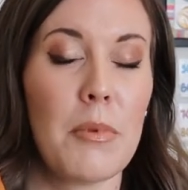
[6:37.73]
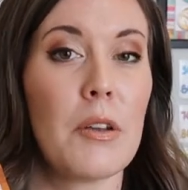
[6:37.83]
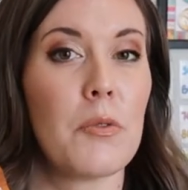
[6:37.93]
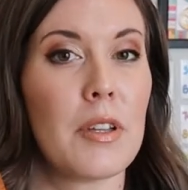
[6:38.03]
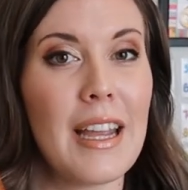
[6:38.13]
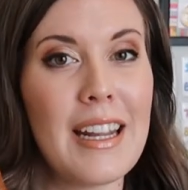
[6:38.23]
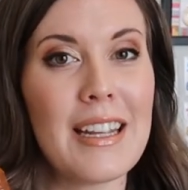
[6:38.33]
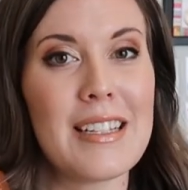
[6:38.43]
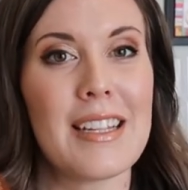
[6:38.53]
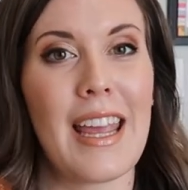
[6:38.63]
being
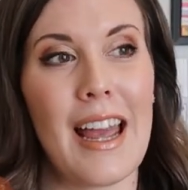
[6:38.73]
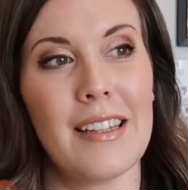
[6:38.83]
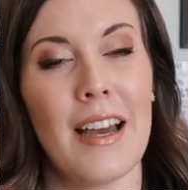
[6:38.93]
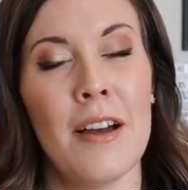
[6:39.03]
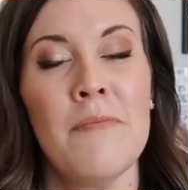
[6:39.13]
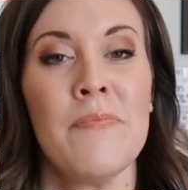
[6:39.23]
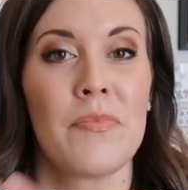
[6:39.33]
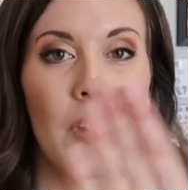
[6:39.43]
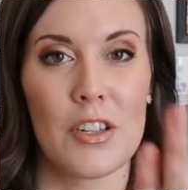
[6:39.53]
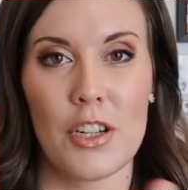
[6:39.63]
related to Kenya,
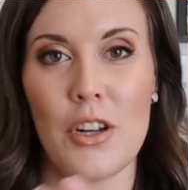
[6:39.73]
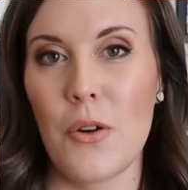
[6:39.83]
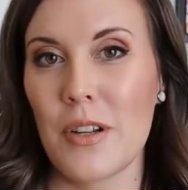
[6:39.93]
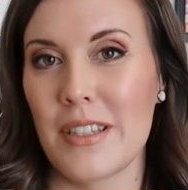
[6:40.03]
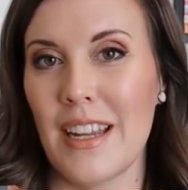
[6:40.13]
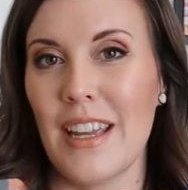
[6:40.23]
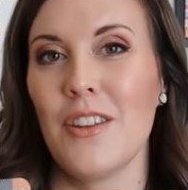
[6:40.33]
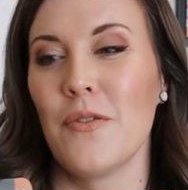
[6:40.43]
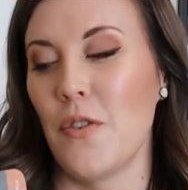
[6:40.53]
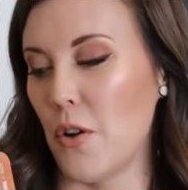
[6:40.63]
she noticed it
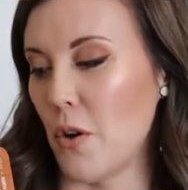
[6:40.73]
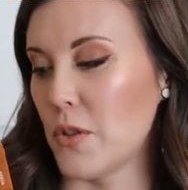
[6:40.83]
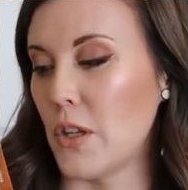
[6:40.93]
in the photo.